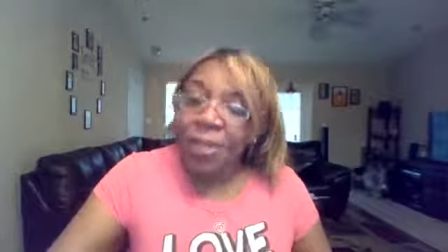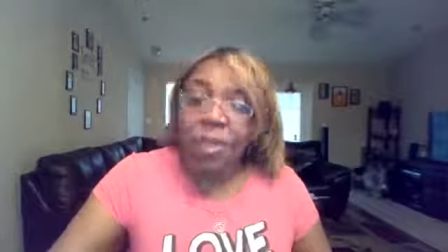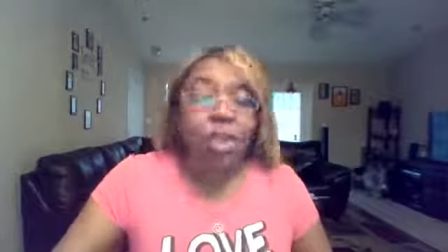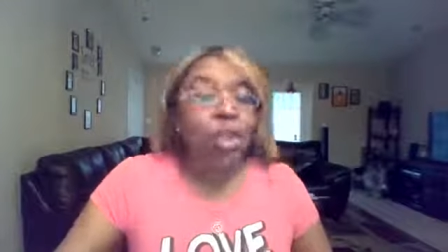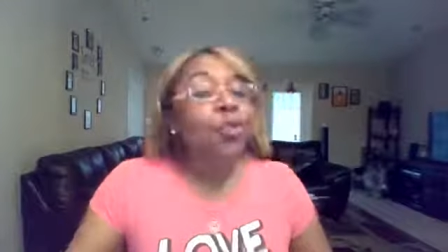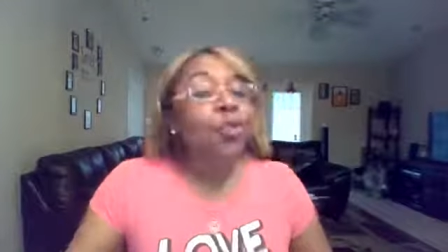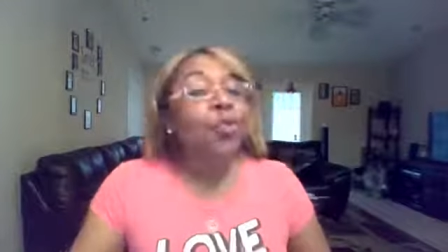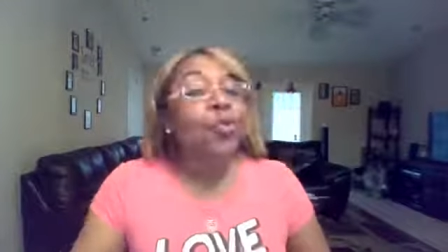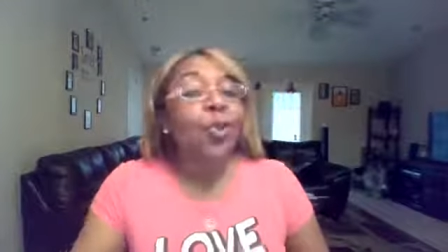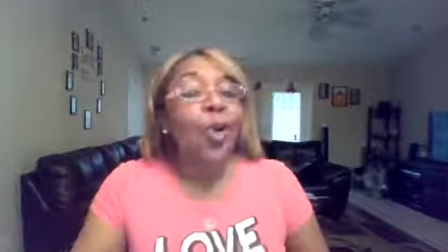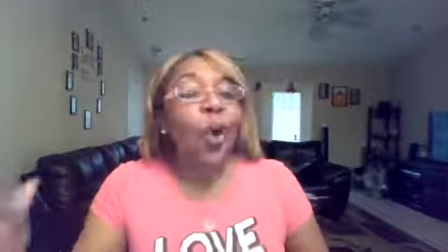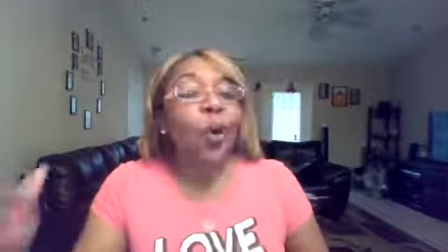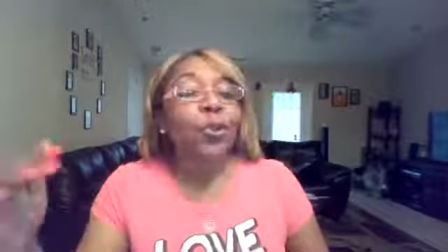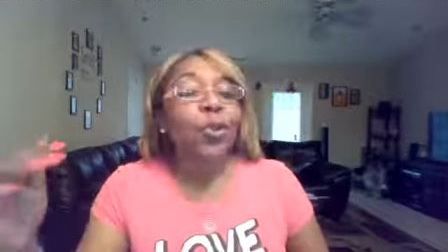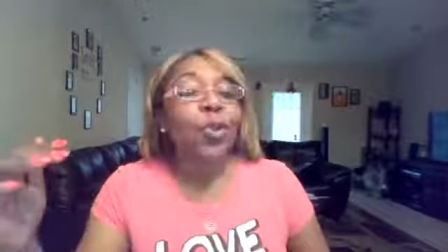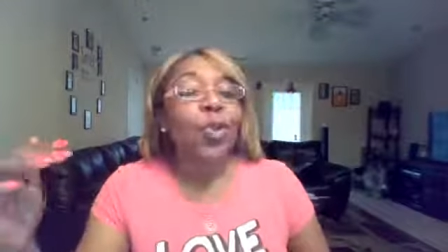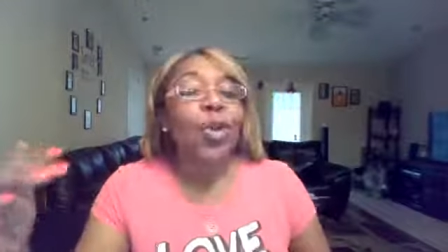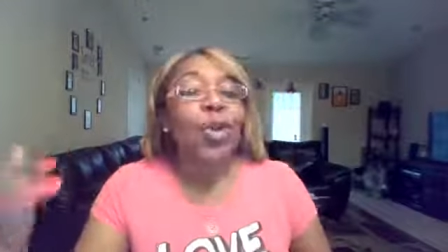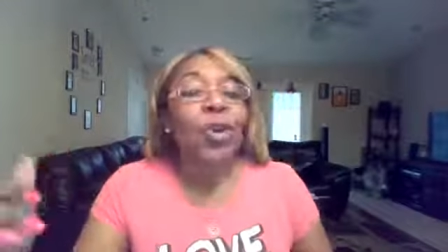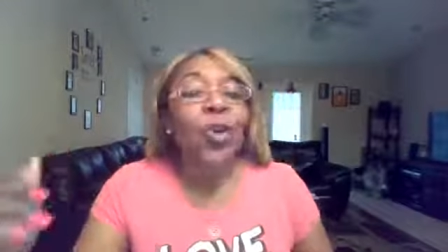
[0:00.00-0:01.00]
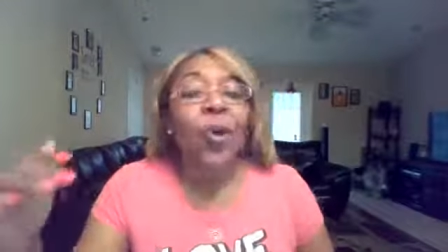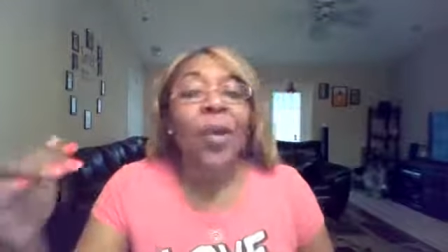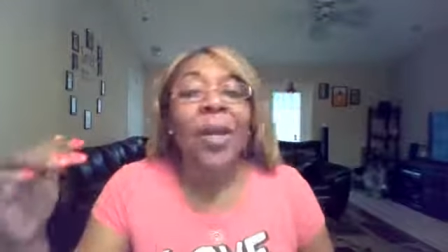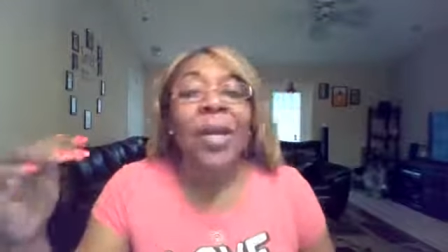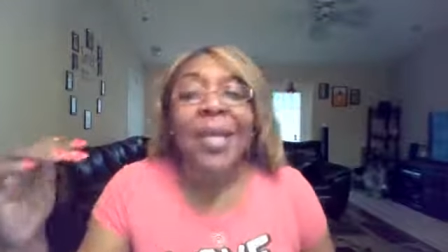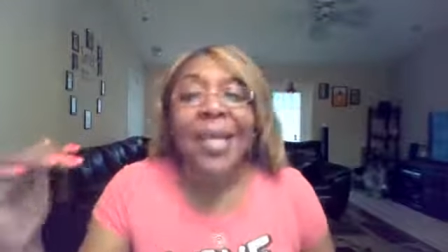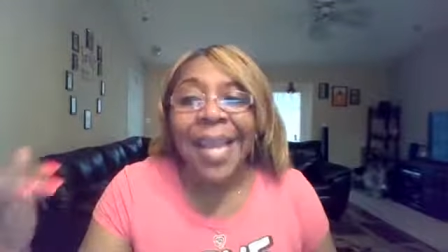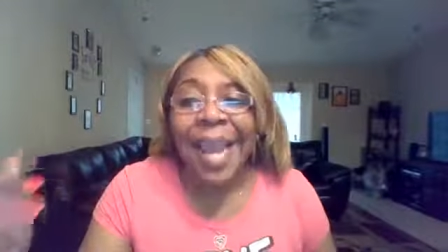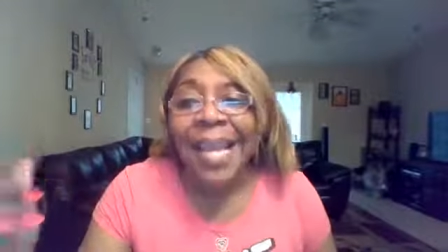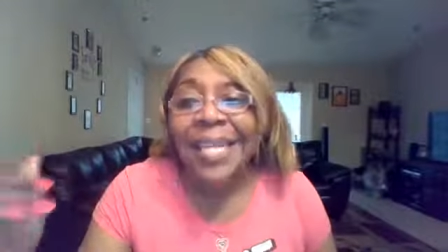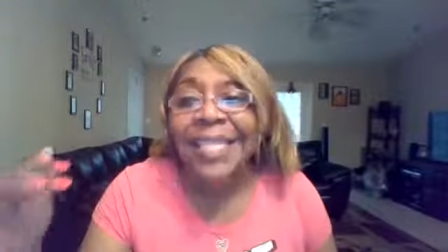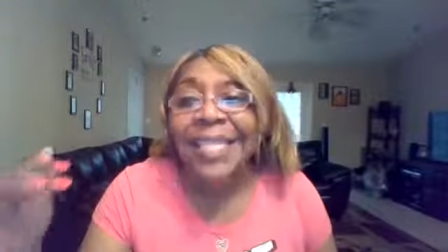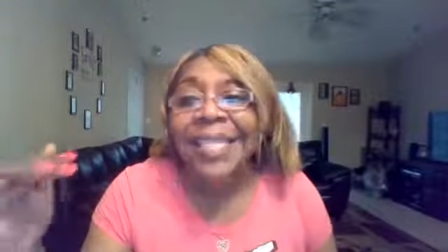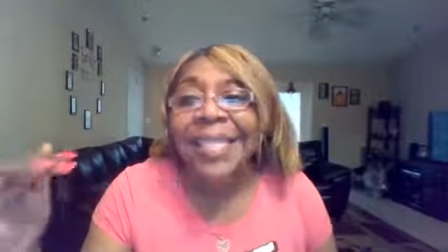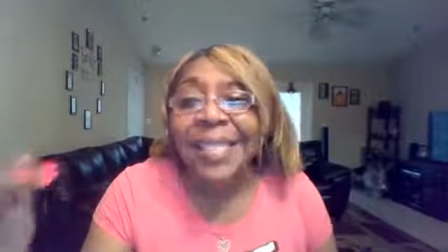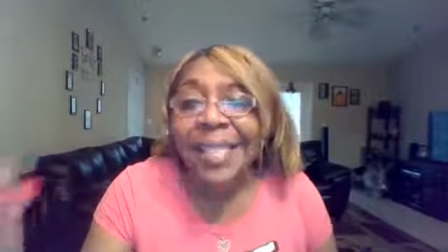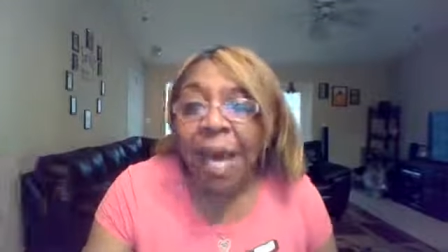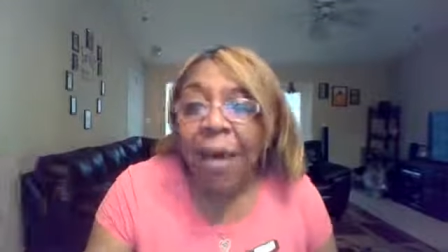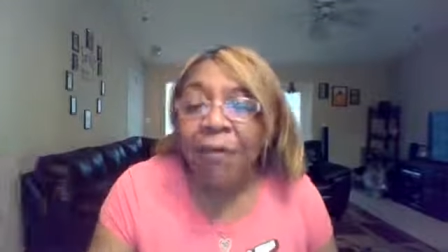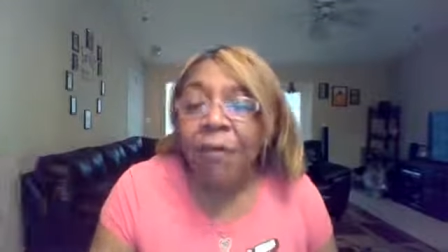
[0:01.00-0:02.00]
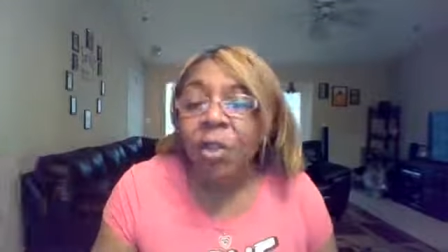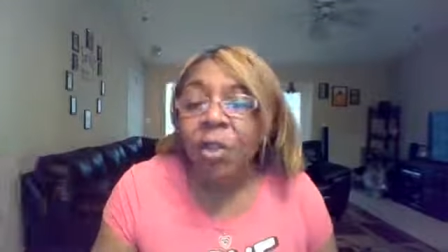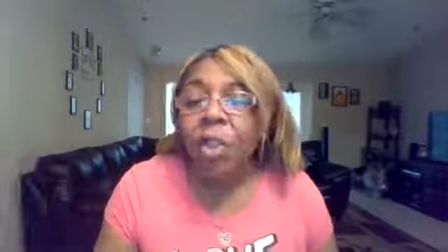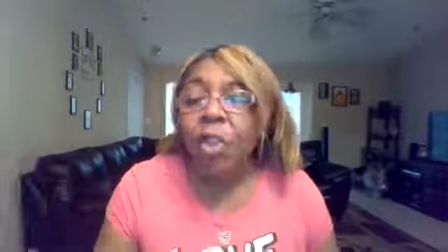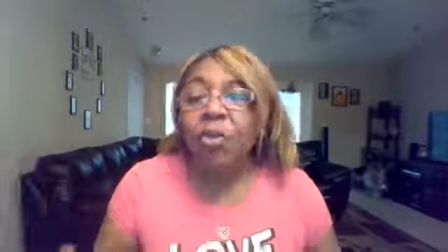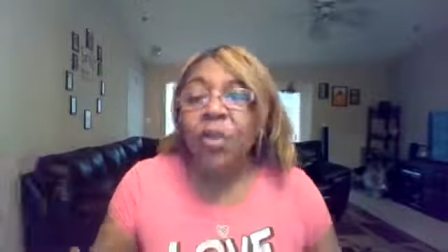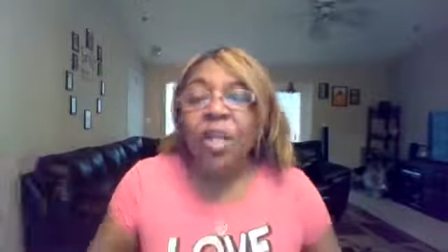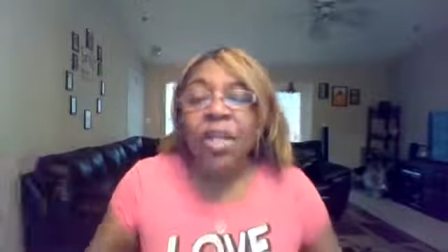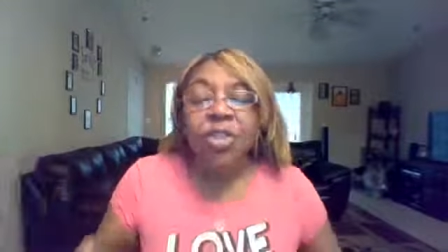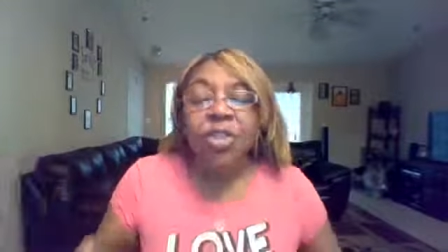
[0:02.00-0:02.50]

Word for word: as you go to your next level, you